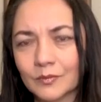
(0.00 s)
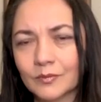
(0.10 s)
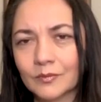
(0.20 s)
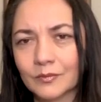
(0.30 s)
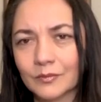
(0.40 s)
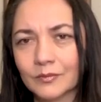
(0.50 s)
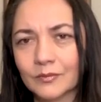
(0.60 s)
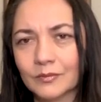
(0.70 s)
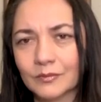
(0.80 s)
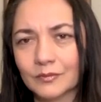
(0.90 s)

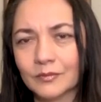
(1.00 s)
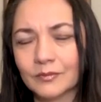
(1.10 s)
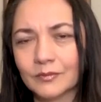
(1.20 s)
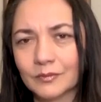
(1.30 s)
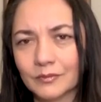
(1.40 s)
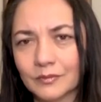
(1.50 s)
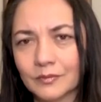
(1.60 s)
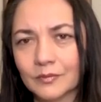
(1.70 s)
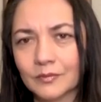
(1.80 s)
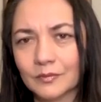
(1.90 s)

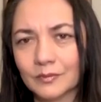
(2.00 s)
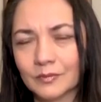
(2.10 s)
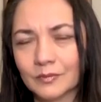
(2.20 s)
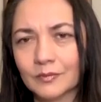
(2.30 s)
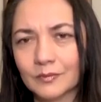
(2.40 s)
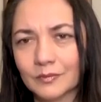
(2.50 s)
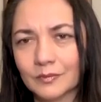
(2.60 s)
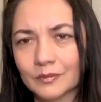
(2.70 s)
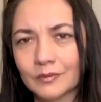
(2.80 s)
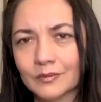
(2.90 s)

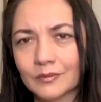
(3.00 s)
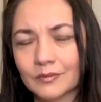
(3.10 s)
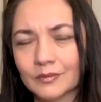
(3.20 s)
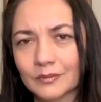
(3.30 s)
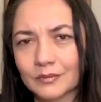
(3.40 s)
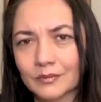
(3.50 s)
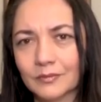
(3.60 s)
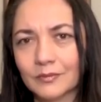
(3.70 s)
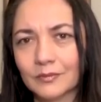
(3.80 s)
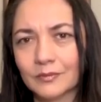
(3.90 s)

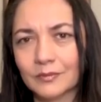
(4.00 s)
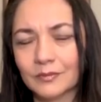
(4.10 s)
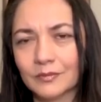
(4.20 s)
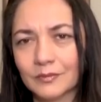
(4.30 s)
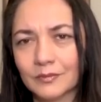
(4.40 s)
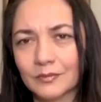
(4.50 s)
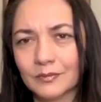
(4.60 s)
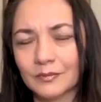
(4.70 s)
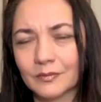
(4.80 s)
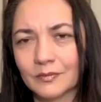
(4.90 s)

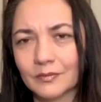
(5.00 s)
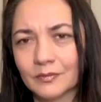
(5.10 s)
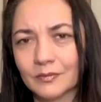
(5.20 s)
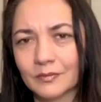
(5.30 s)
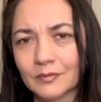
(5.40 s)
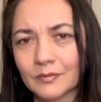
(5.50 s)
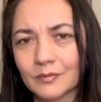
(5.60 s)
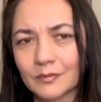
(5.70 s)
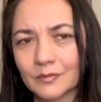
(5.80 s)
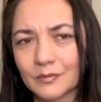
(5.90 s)

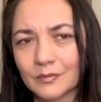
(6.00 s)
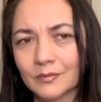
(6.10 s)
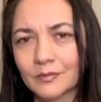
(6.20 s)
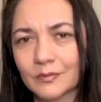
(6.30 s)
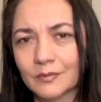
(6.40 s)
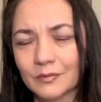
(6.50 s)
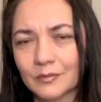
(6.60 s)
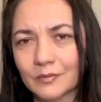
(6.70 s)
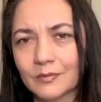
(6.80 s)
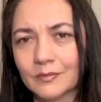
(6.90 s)

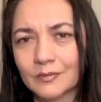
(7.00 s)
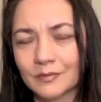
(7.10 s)
[no speech]